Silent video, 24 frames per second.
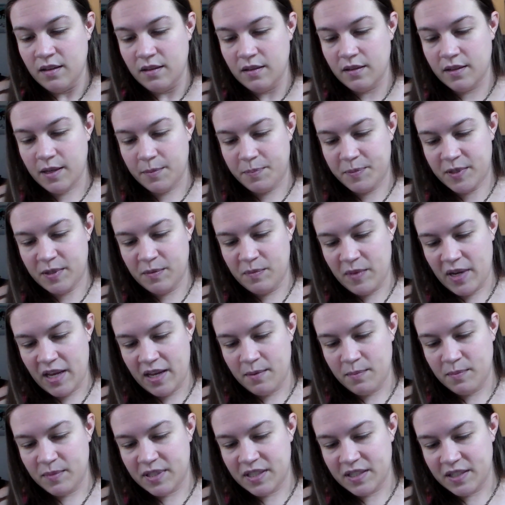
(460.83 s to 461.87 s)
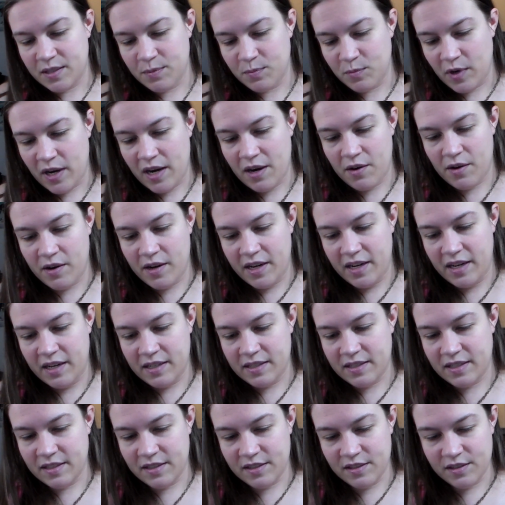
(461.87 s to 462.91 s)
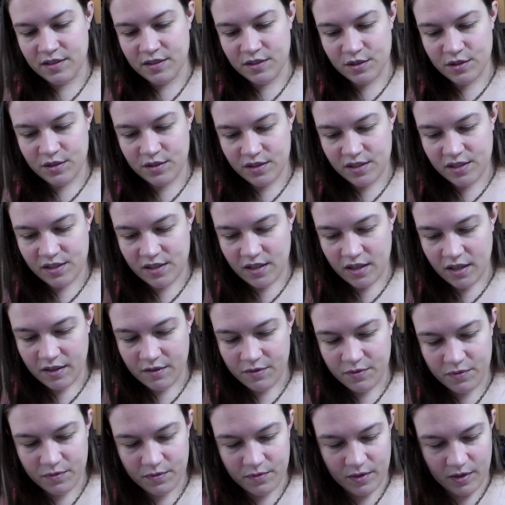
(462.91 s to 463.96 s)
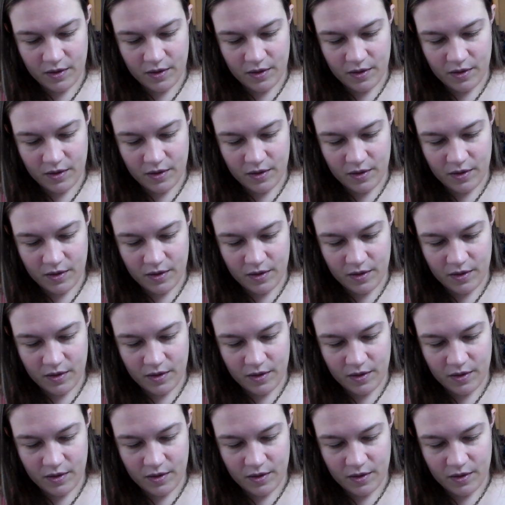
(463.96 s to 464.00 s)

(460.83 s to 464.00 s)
look up some names and some rarities and stuff.